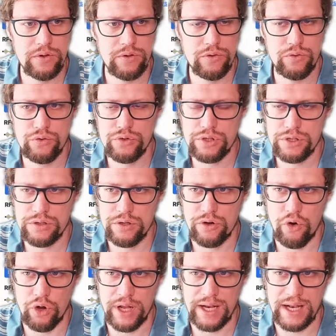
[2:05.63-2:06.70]
use the
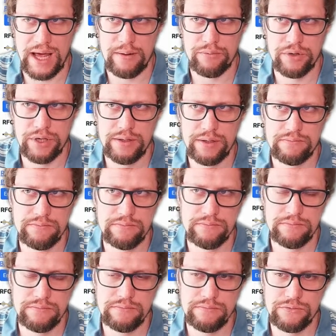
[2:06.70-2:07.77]
Golang library
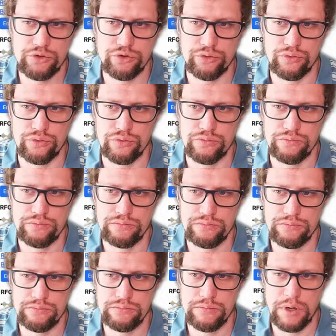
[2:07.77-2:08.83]
to
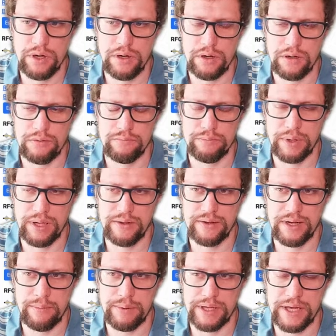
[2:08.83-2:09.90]
build
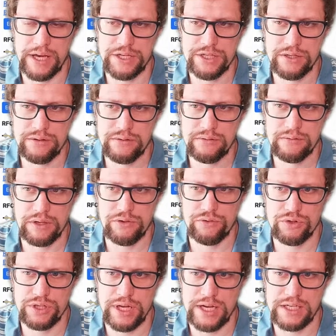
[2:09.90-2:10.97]
an application that
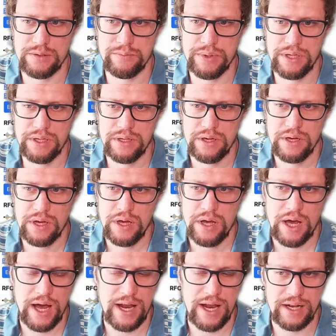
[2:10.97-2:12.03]
uses HTTP
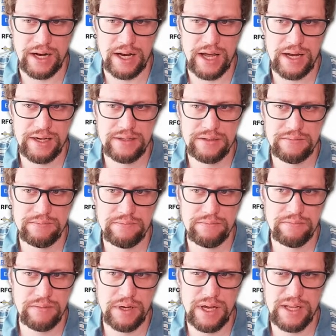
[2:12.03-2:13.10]
and then a client.
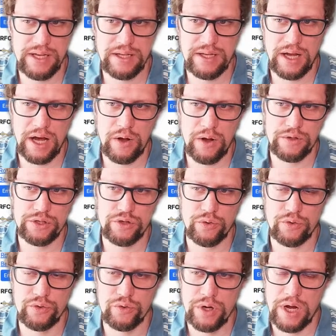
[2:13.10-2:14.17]
And then I will show
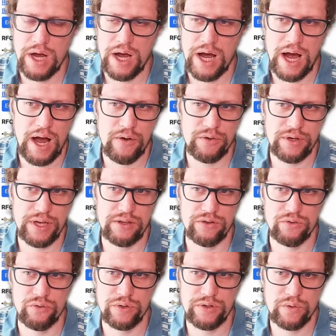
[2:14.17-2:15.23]
you how you can
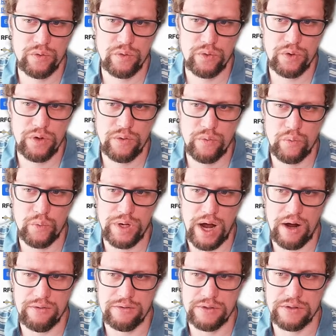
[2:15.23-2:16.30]
do it
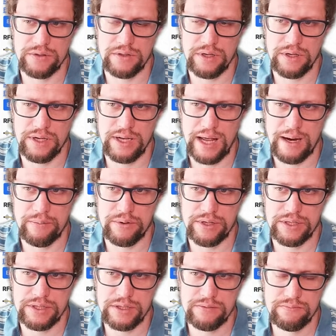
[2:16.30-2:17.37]
without the
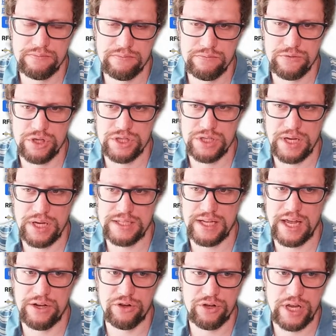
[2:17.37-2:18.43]
libraries, just as an
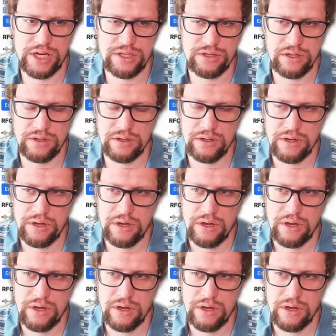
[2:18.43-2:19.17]
educational